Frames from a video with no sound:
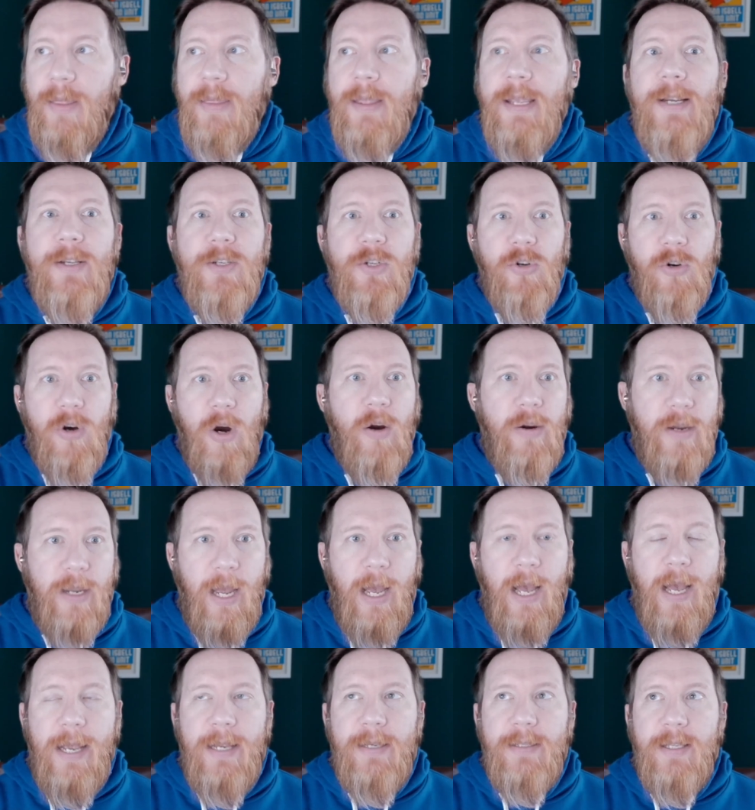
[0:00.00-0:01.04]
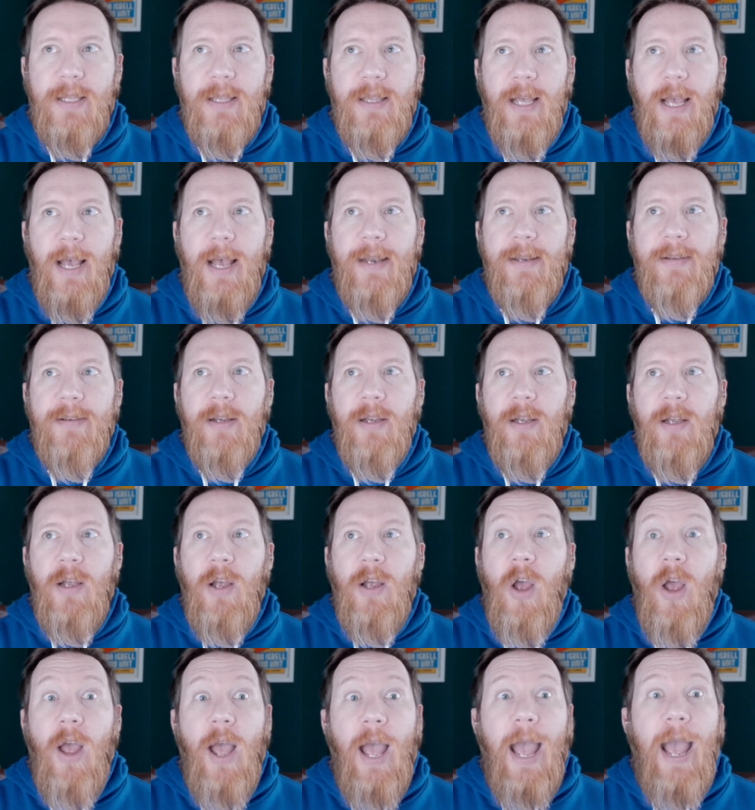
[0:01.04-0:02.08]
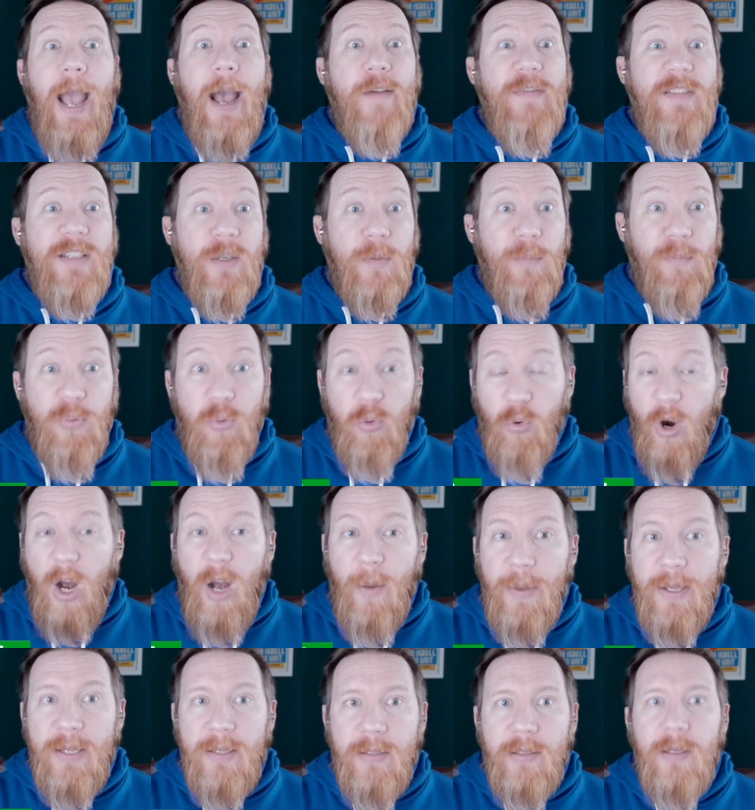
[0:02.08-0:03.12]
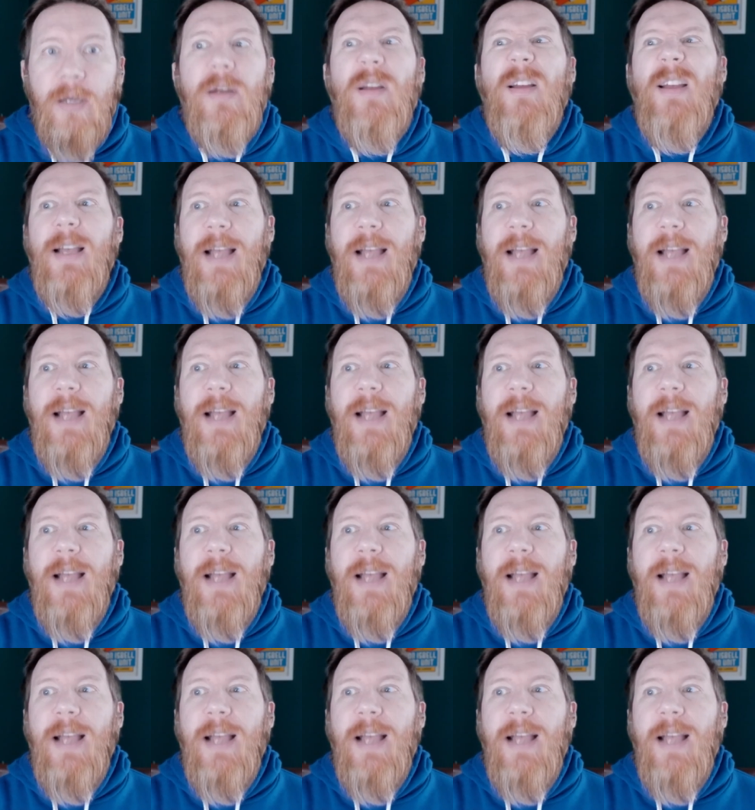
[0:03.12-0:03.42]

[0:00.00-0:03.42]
These are our guys that have some promise,